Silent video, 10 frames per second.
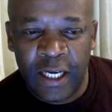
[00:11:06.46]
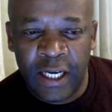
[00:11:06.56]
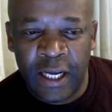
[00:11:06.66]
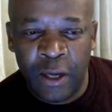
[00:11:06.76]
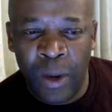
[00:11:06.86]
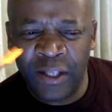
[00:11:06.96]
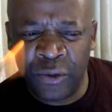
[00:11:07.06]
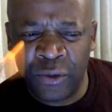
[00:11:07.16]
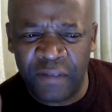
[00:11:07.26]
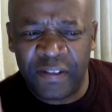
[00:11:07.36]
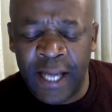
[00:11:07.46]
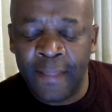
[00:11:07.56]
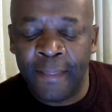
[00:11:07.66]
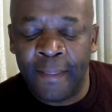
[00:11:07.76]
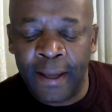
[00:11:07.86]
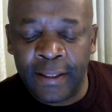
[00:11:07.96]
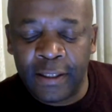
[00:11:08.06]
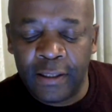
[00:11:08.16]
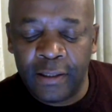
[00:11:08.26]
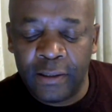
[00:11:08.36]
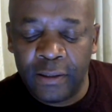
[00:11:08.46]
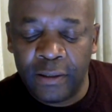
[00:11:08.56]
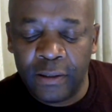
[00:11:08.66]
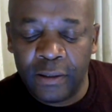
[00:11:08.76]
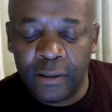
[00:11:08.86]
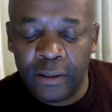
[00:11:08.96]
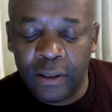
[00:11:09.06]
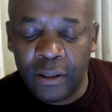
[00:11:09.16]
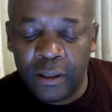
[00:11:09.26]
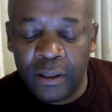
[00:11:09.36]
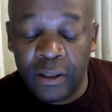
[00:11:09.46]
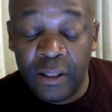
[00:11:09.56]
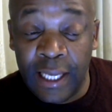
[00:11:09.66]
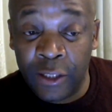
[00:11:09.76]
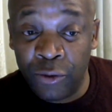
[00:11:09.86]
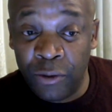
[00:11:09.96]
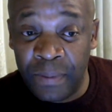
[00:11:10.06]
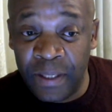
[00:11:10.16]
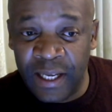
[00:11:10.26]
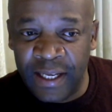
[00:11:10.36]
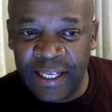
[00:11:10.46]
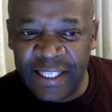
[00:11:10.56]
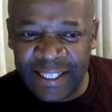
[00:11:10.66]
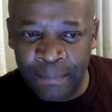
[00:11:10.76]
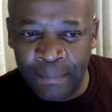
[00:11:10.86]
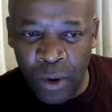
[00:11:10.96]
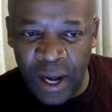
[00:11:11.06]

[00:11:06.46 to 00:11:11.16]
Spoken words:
once we have done that, that will be a step one